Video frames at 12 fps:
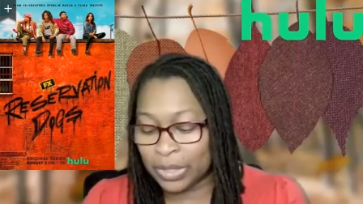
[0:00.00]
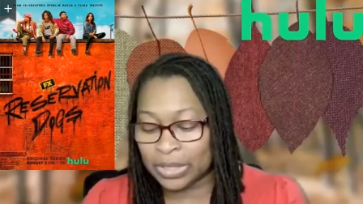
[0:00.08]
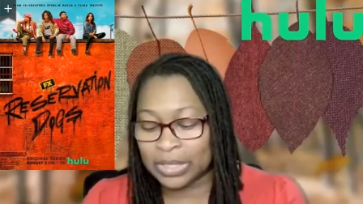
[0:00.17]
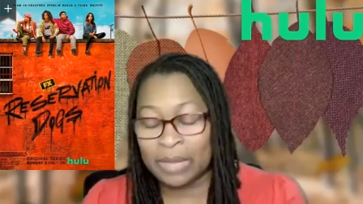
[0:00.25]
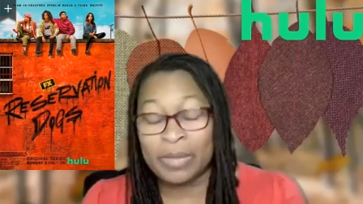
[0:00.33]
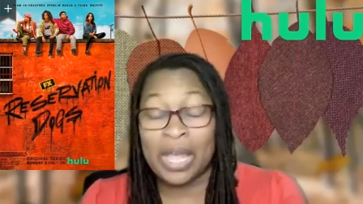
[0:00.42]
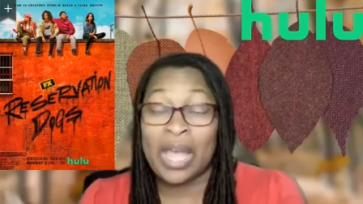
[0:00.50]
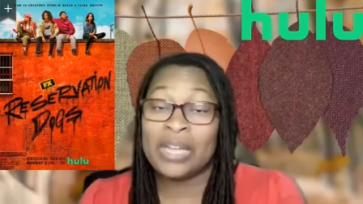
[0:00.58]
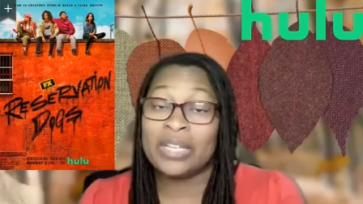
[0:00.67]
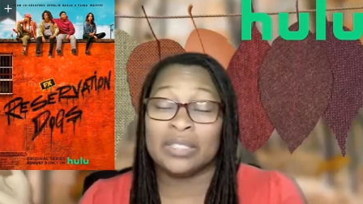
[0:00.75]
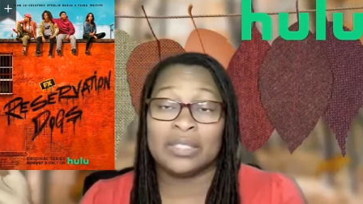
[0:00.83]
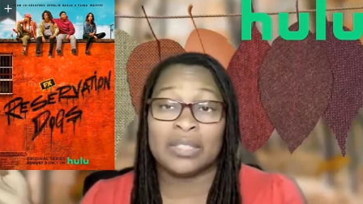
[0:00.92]
And I mean, I
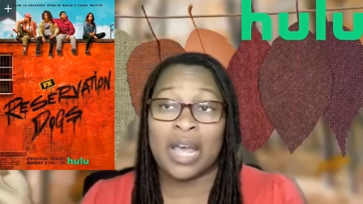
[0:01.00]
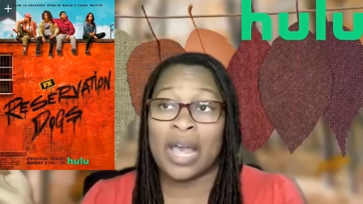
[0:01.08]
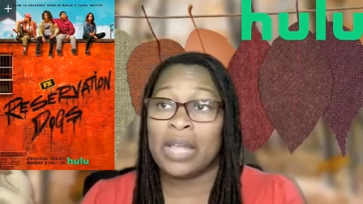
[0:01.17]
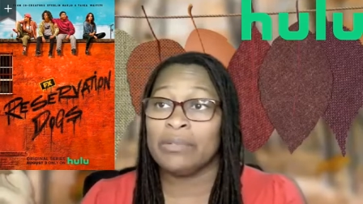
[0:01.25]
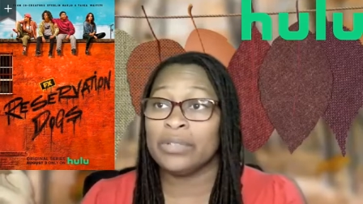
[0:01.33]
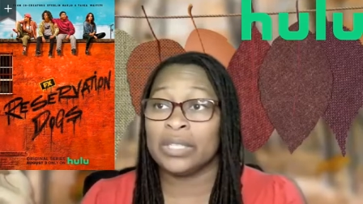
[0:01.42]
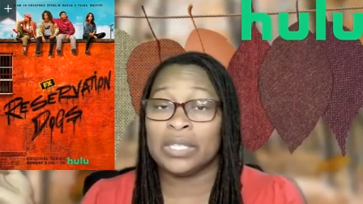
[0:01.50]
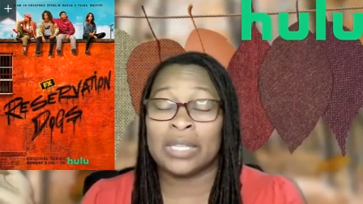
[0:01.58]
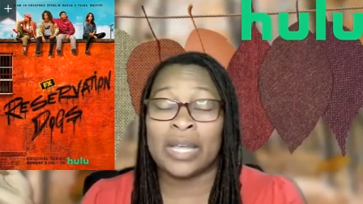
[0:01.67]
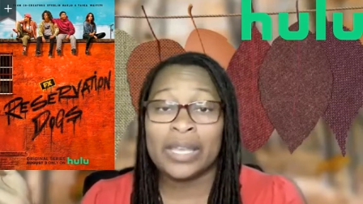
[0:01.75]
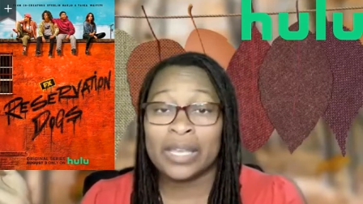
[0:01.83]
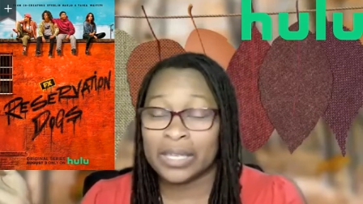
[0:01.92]
just, I really
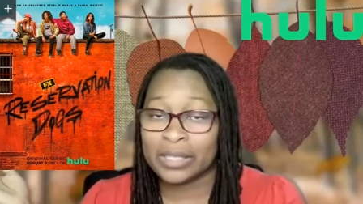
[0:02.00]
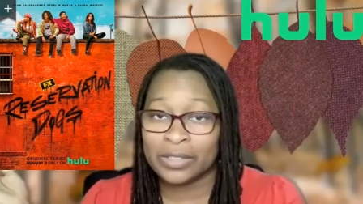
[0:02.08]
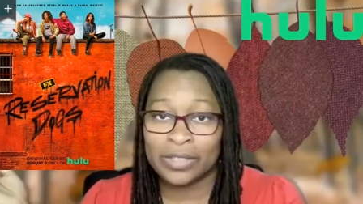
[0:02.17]
like it.